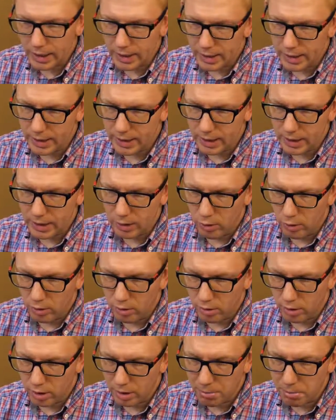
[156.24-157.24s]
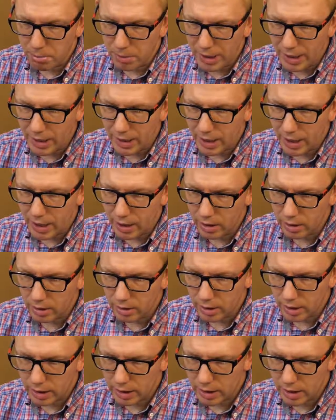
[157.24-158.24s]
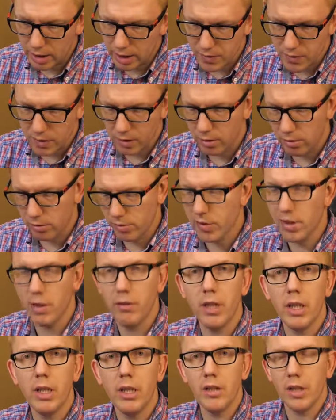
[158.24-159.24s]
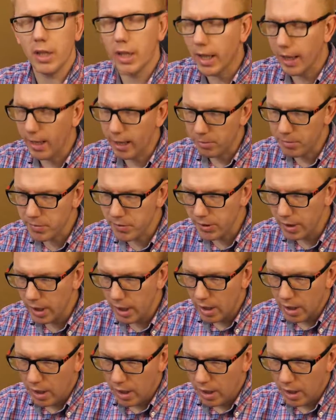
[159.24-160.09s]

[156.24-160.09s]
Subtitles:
on media, that includes DVDs and games,